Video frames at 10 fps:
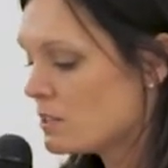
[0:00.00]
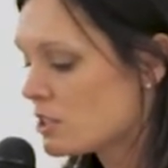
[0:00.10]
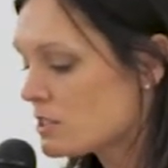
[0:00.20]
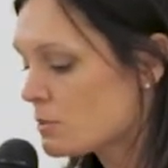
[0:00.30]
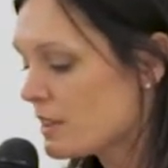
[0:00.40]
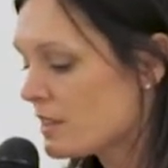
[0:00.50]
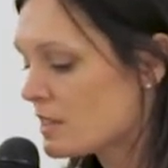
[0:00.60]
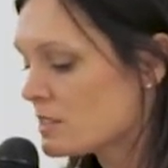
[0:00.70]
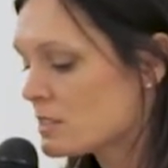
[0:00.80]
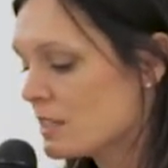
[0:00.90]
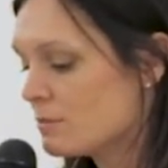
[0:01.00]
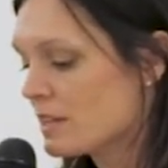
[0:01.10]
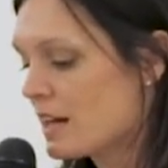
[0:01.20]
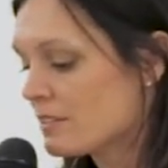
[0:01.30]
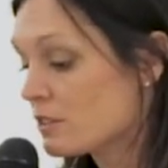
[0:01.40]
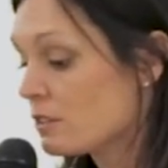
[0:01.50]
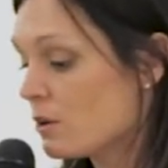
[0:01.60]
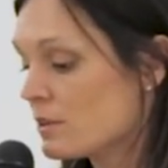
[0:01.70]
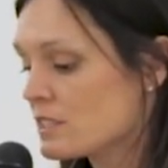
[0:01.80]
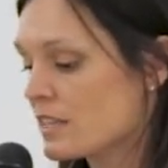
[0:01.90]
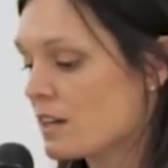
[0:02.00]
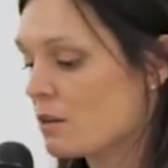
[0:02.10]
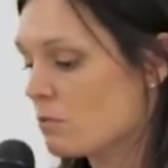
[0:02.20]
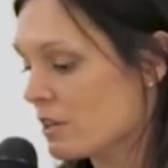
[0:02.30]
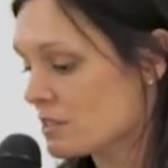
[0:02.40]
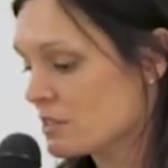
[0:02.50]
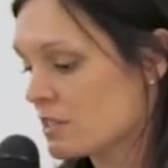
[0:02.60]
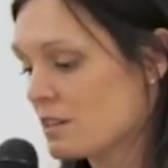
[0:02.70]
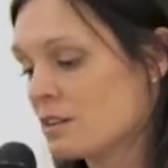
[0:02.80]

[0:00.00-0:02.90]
Just when things seemed at their lowest, they got worse.